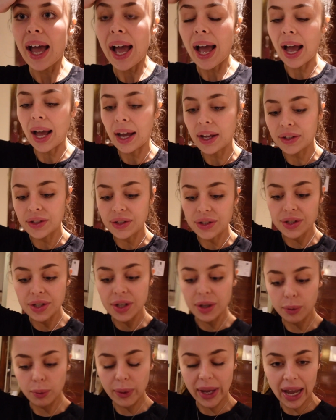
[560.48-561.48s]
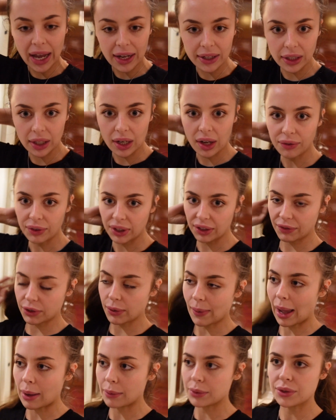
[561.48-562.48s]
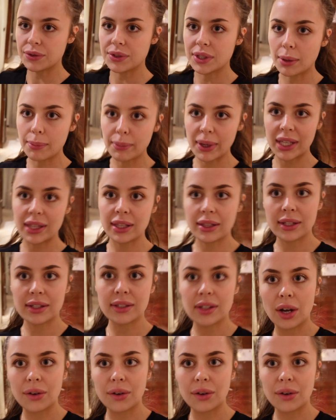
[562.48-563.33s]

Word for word: and we had a lovely few hours of sunbathing this